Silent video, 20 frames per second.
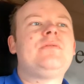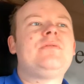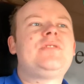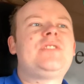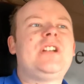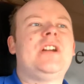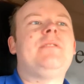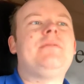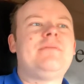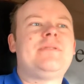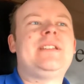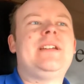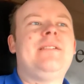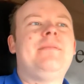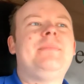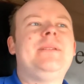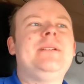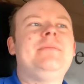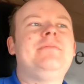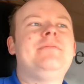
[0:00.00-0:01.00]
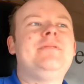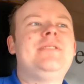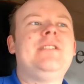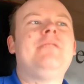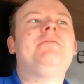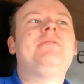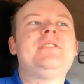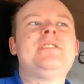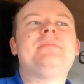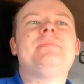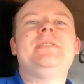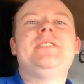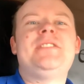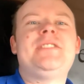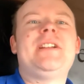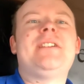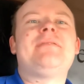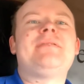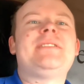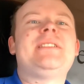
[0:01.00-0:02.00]
shout out people who don't want to be
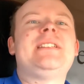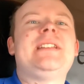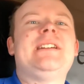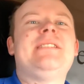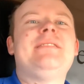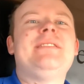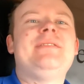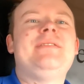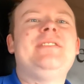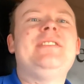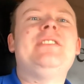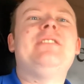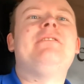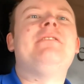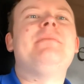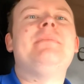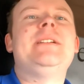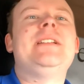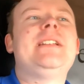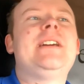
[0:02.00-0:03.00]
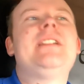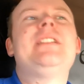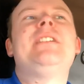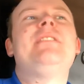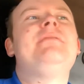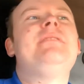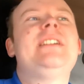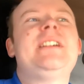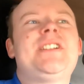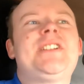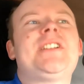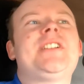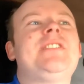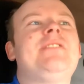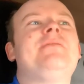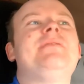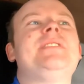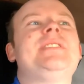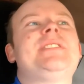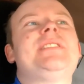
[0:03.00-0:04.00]
shouted out, if you know what I mean. I know, yes, you could
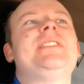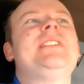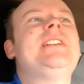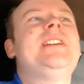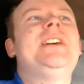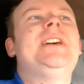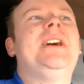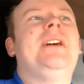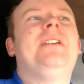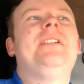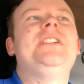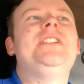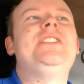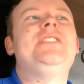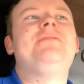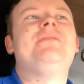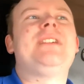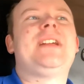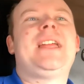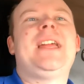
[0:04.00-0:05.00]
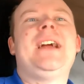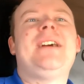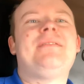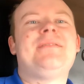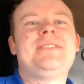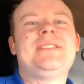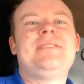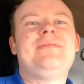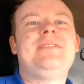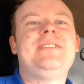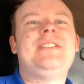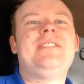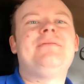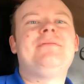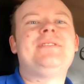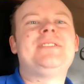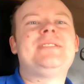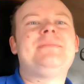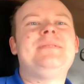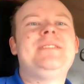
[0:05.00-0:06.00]
always hide your account if you don't
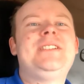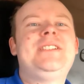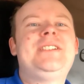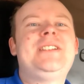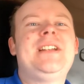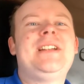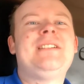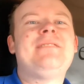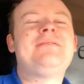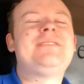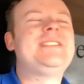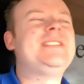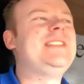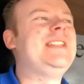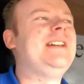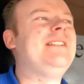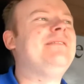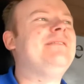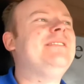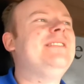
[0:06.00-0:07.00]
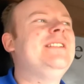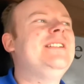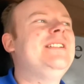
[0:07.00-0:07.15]
want to be shouted out.